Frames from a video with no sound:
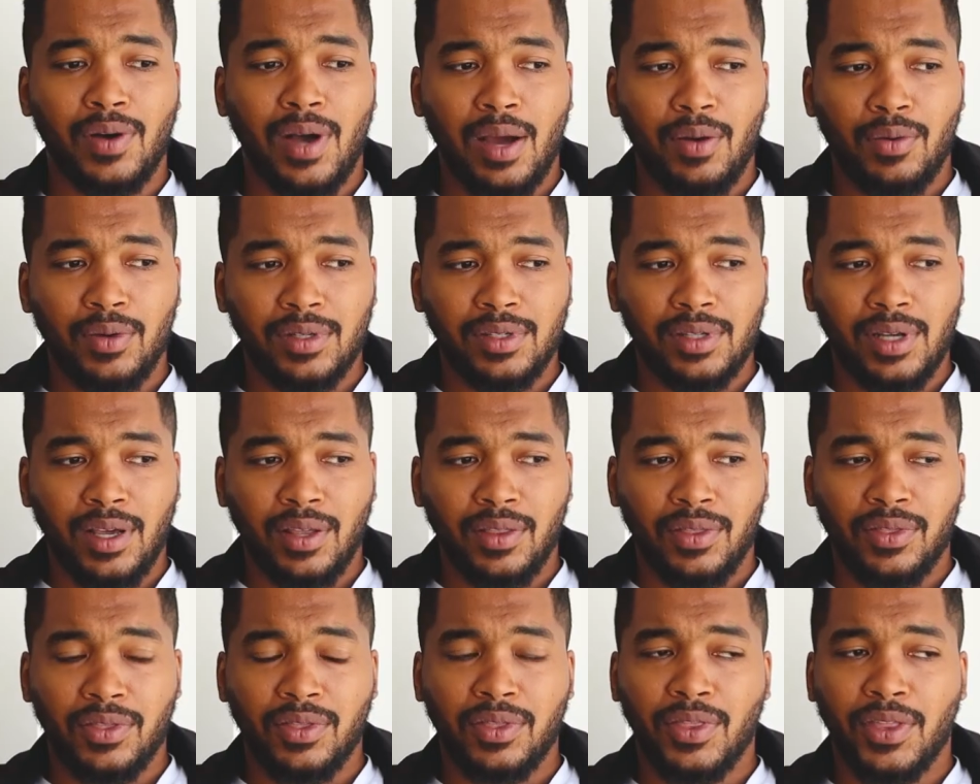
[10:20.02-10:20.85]
I would
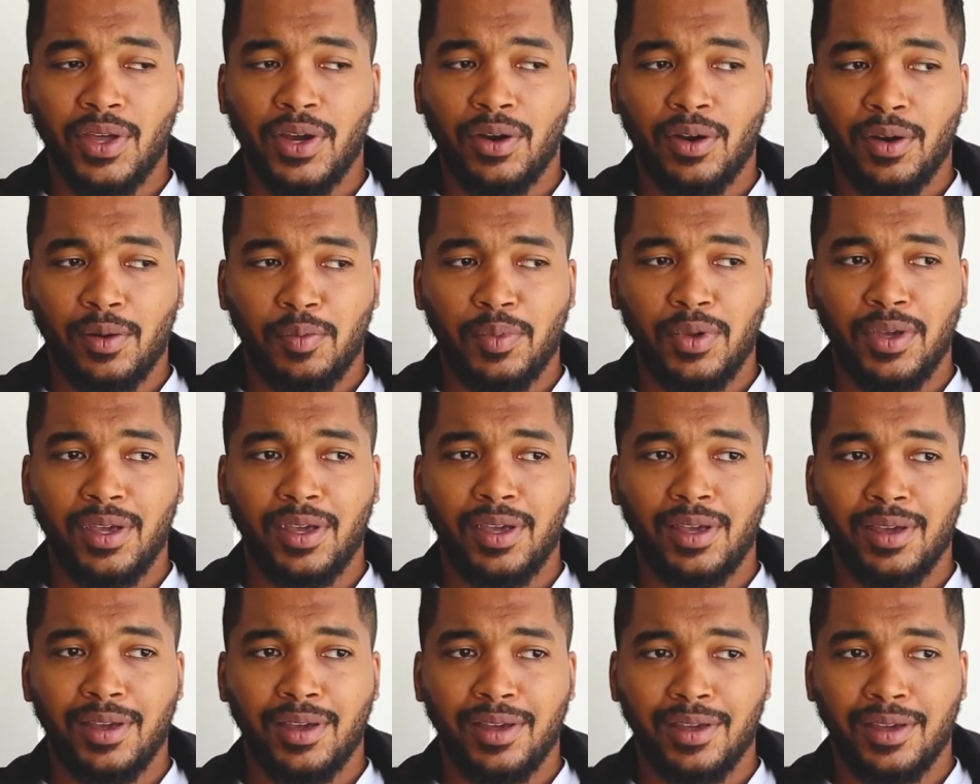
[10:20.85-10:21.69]
say
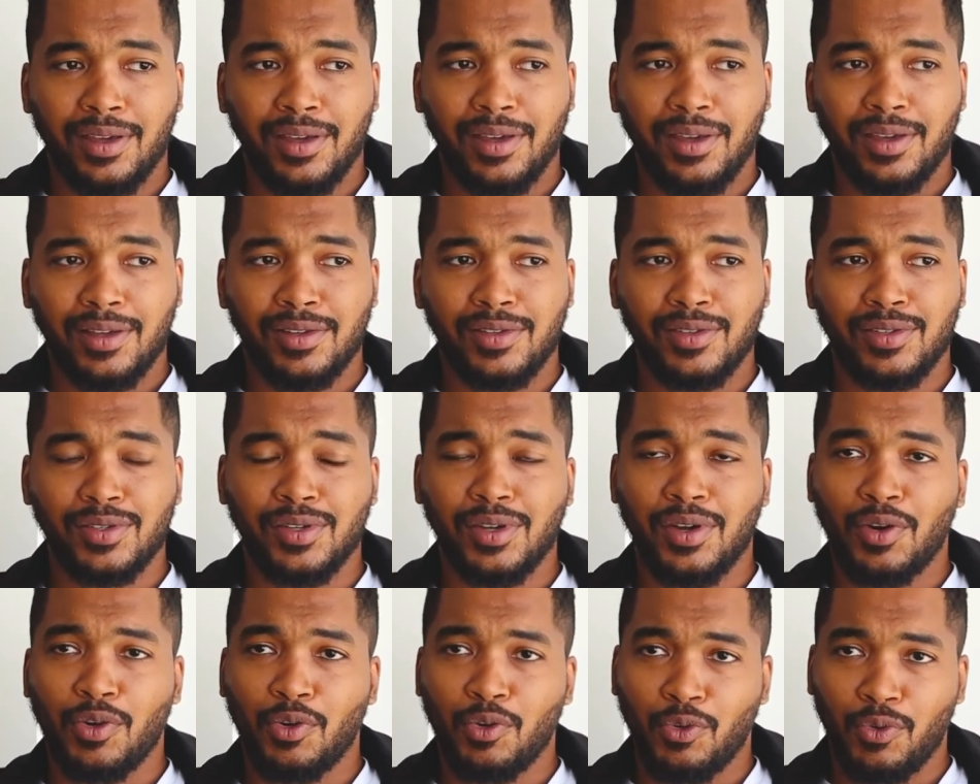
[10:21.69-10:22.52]
therapy is
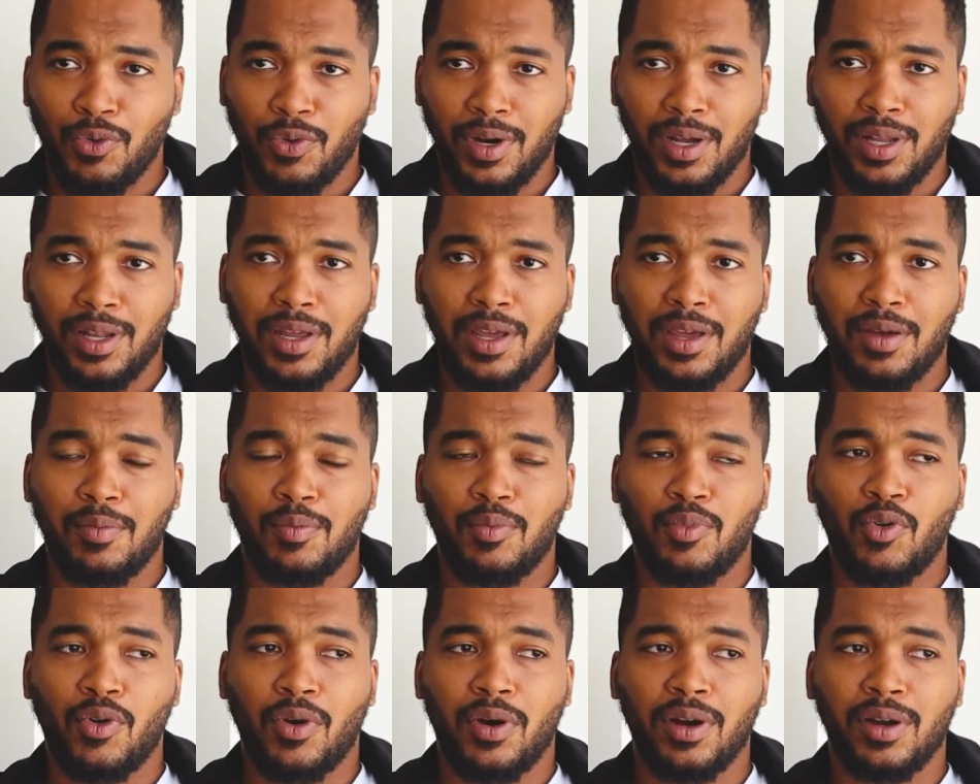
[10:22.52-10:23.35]
a really
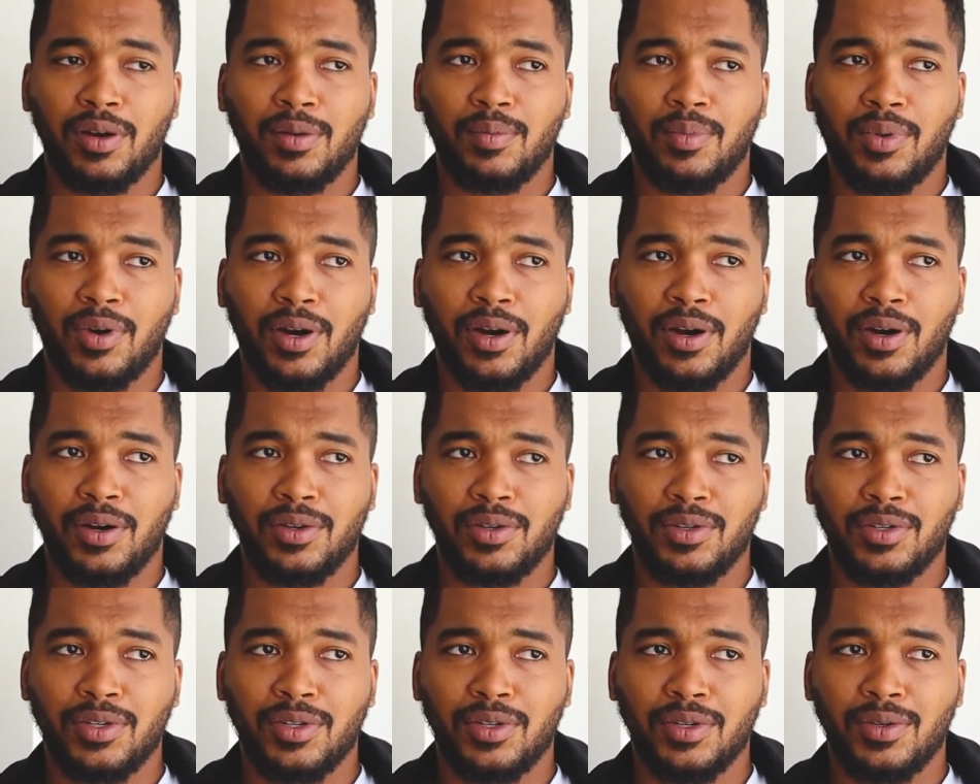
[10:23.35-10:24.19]
important
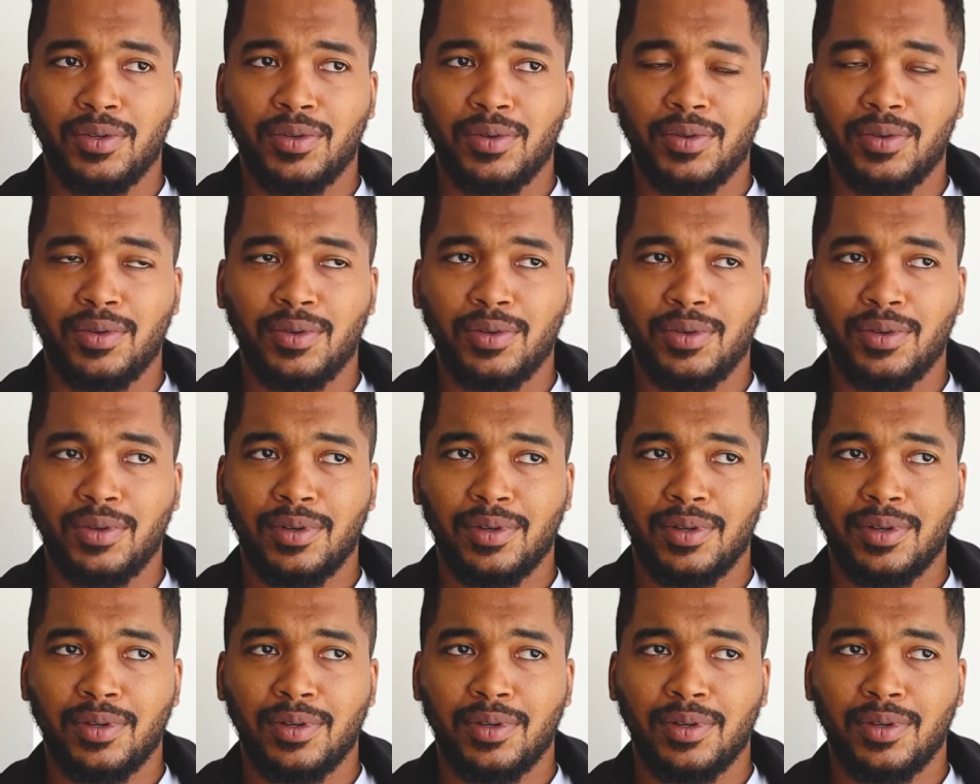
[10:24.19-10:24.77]
part to